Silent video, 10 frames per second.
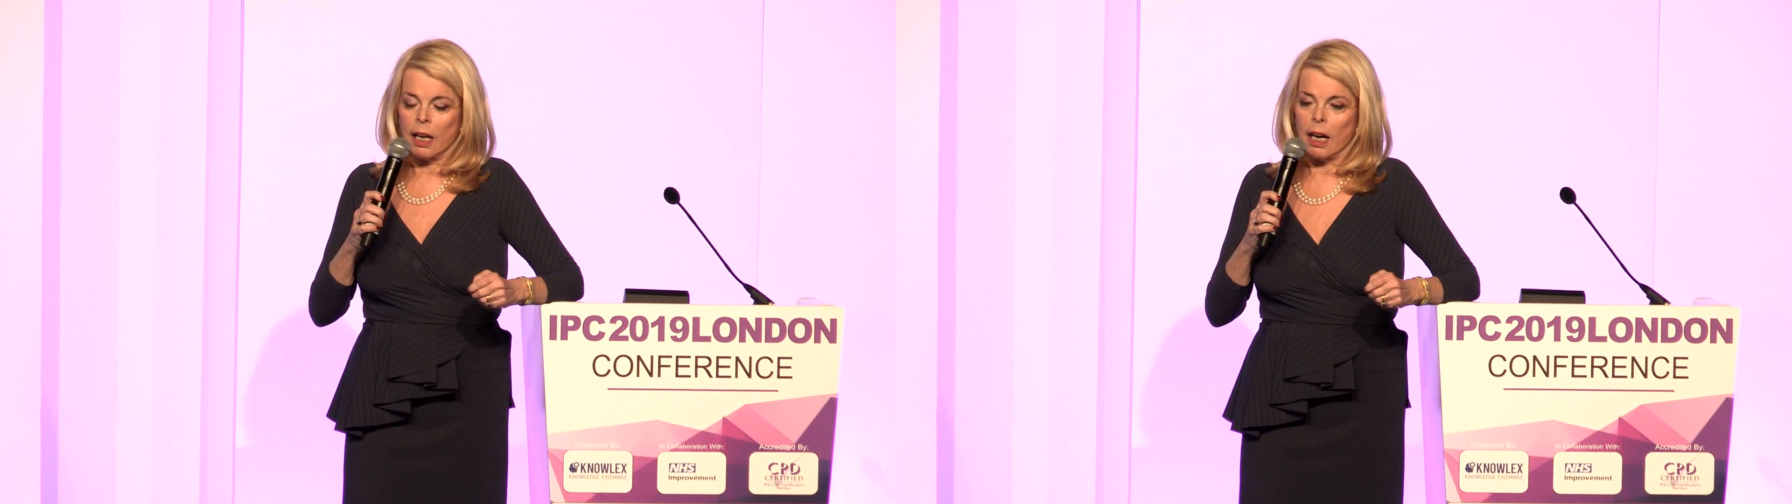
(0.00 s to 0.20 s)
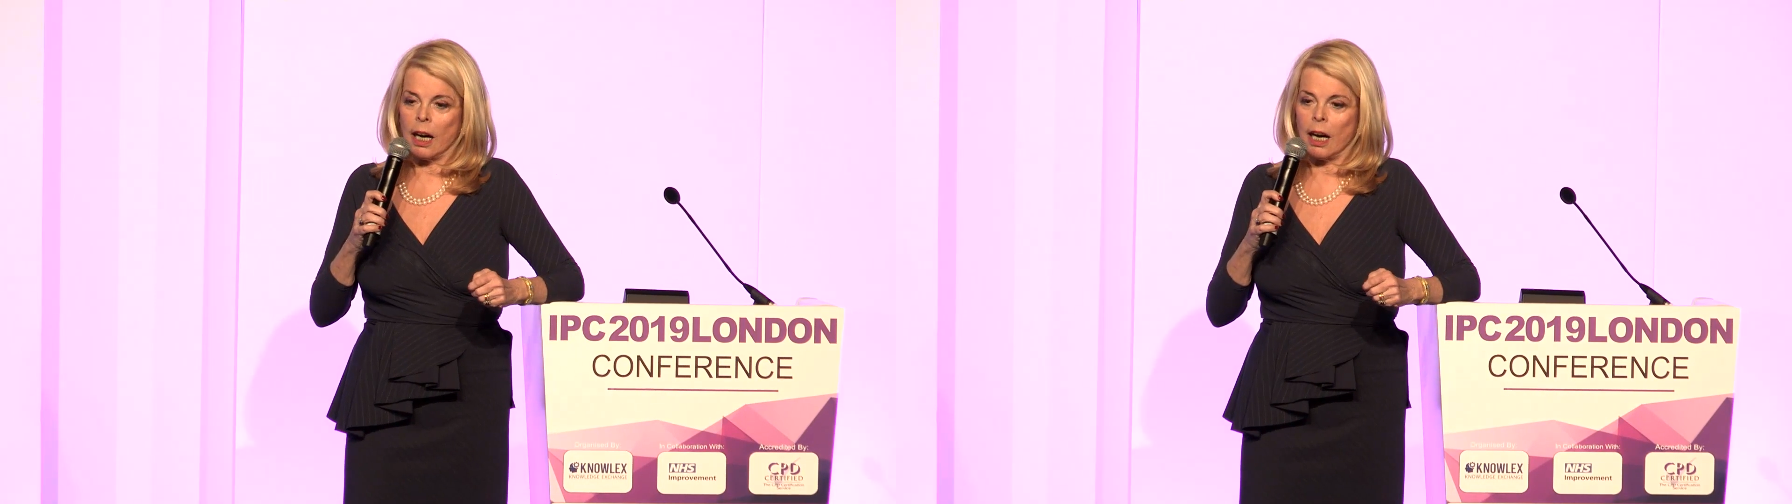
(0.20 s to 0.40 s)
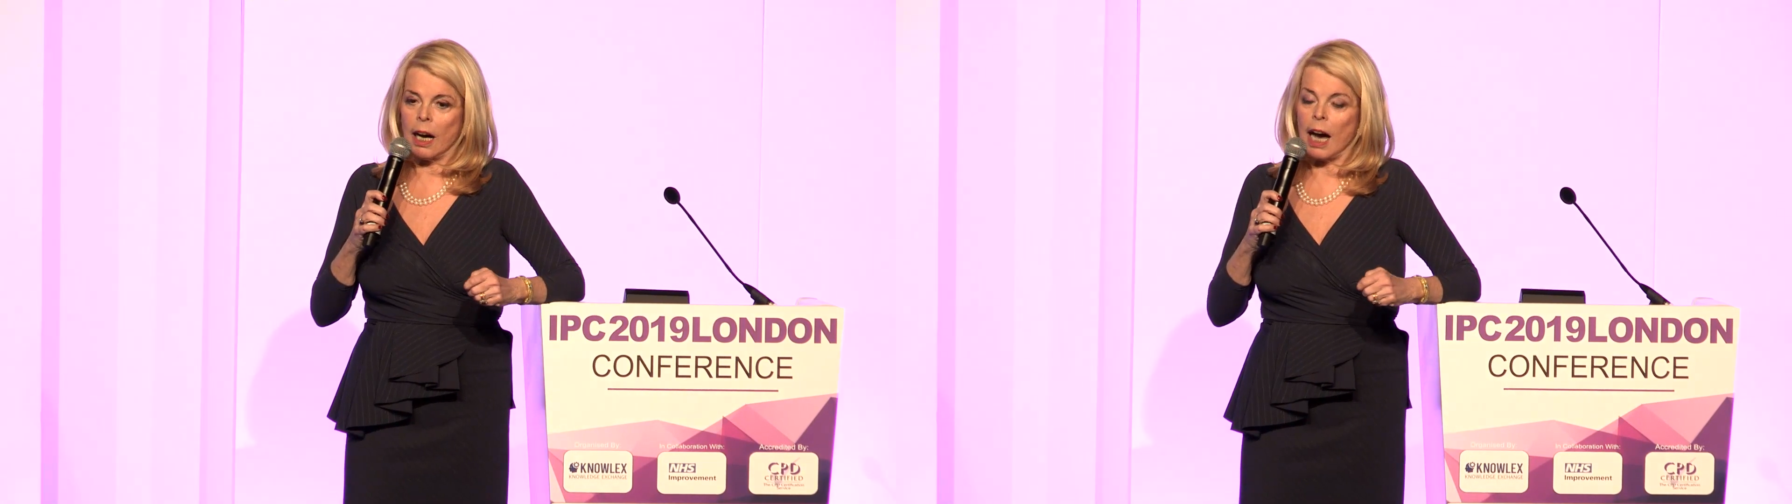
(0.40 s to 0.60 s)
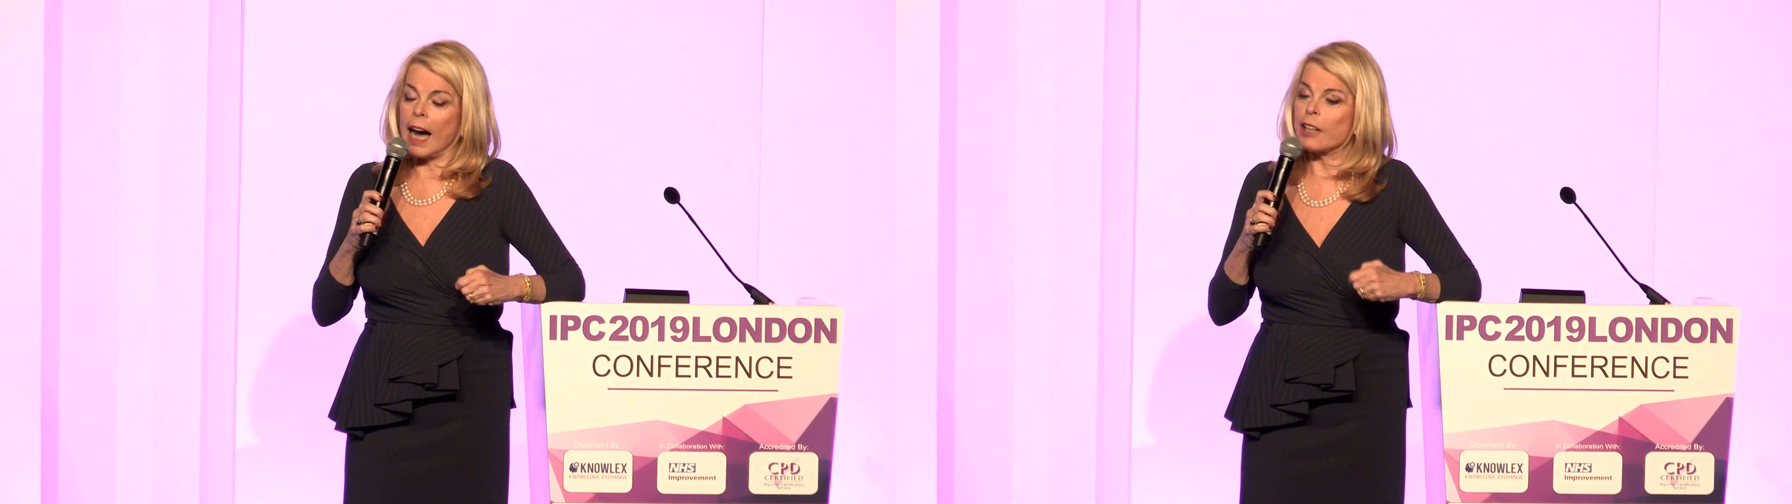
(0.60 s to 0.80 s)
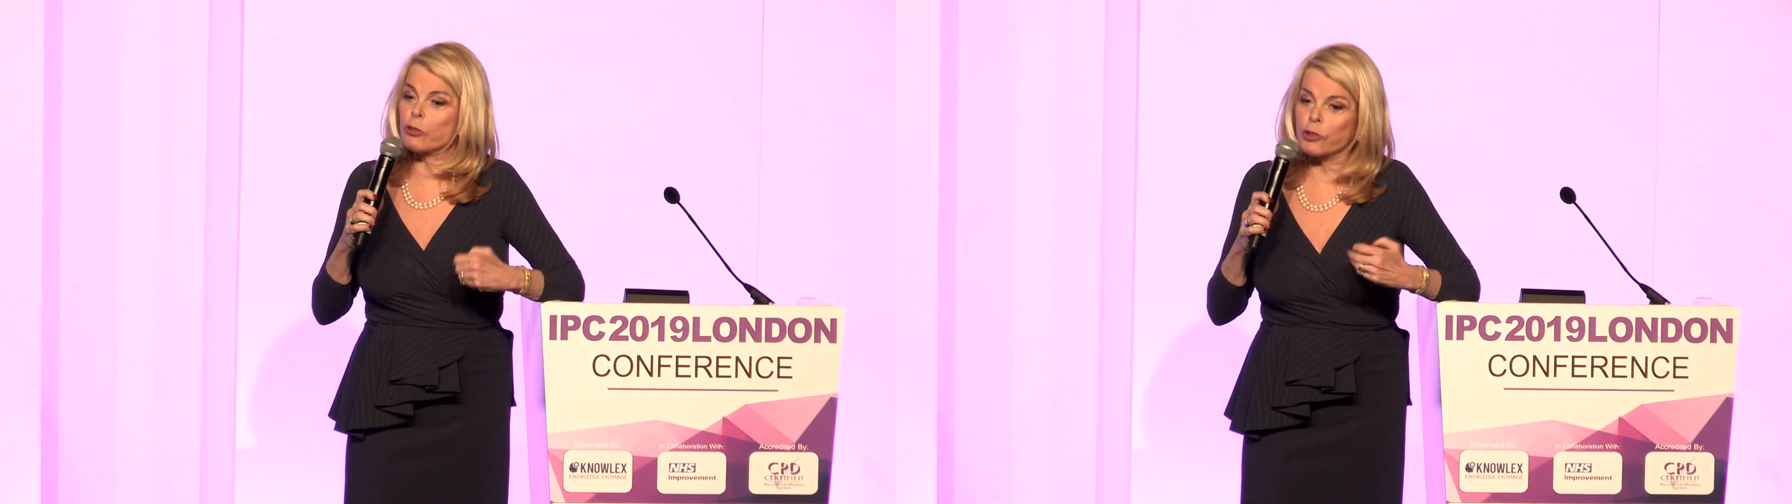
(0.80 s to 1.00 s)

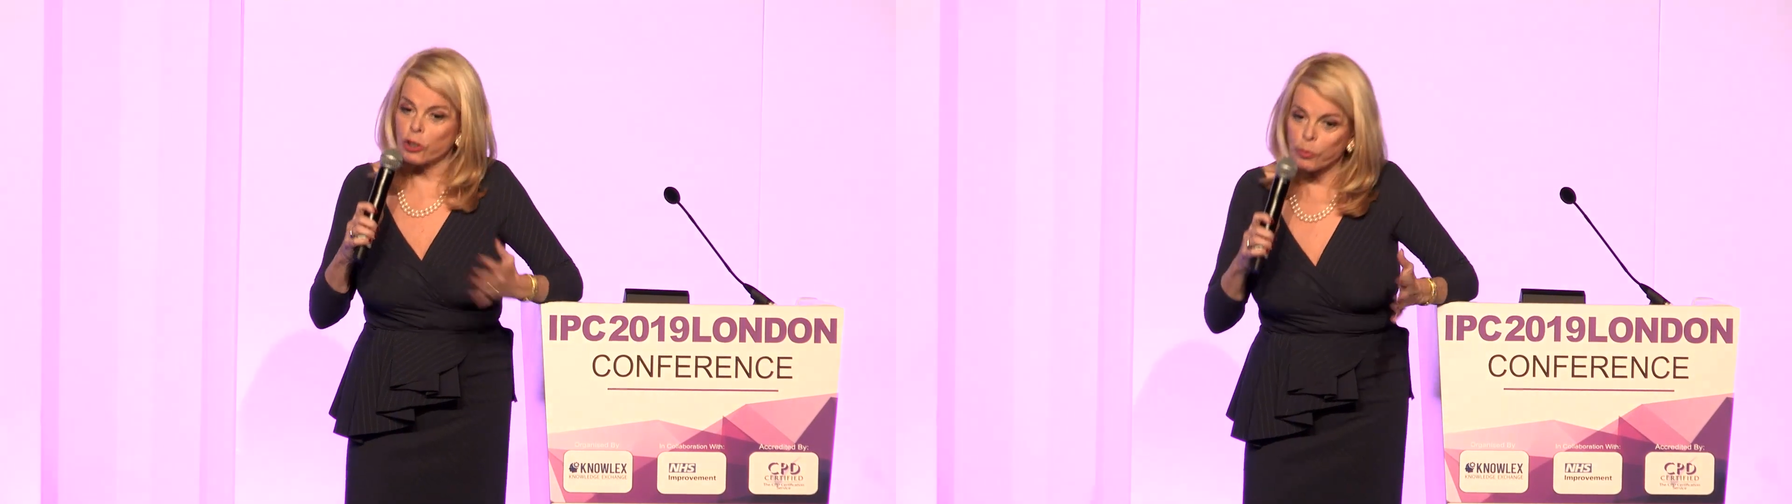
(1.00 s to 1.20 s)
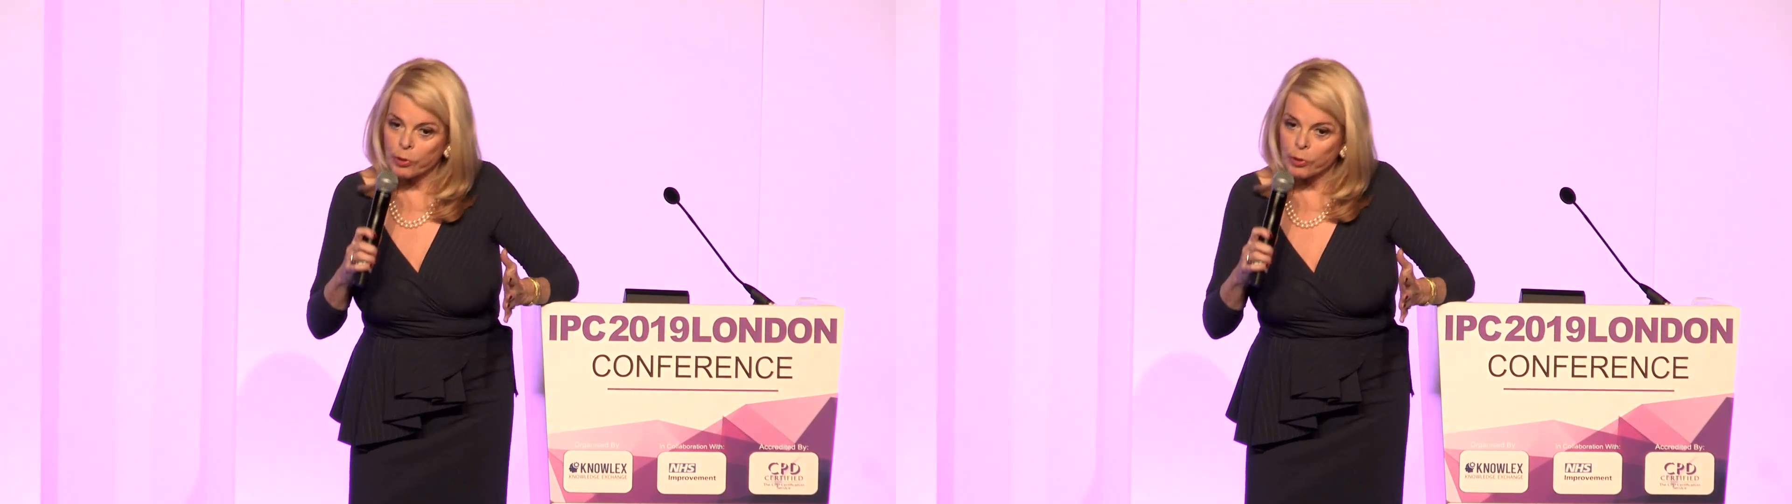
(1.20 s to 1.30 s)
hydrogen